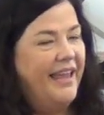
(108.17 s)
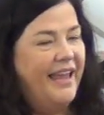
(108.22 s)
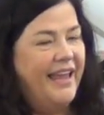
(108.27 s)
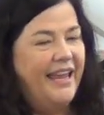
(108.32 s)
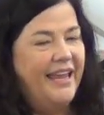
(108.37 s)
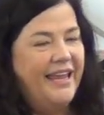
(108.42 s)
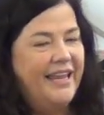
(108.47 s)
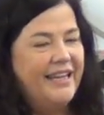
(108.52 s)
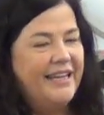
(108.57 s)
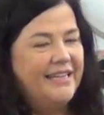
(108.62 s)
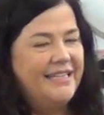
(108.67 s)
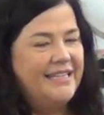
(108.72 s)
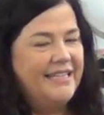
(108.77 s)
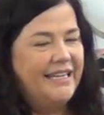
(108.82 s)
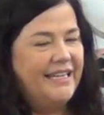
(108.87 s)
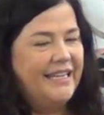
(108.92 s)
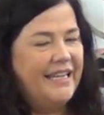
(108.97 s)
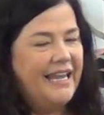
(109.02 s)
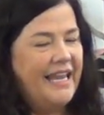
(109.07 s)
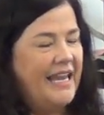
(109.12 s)
And
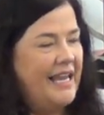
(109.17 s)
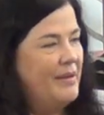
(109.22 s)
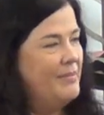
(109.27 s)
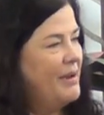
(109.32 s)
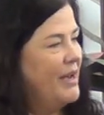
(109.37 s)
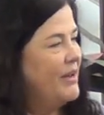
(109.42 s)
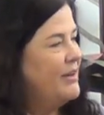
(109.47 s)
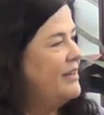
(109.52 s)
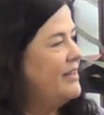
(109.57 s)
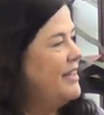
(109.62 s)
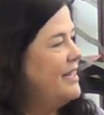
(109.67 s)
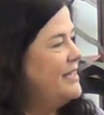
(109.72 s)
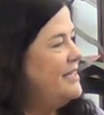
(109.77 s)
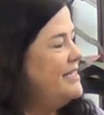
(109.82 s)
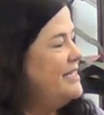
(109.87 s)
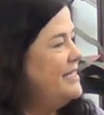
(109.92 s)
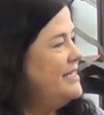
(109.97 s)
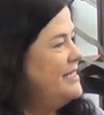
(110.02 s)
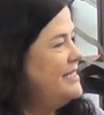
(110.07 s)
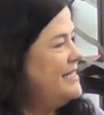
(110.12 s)
it came out in
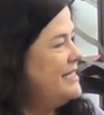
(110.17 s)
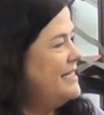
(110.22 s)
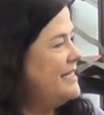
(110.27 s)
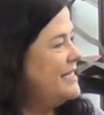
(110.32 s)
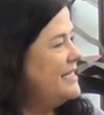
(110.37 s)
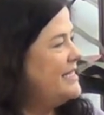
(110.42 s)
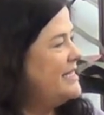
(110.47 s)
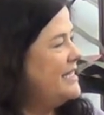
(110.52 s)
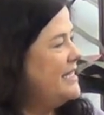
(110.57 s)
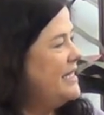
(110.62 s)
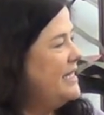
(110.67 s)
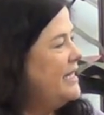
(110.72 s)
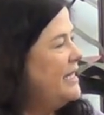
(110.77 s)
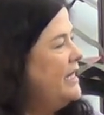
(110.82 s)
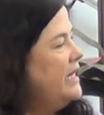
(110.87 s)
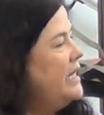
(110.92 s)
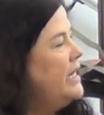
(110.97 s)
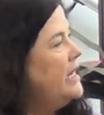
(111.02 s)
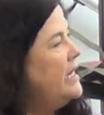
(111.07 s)
1960.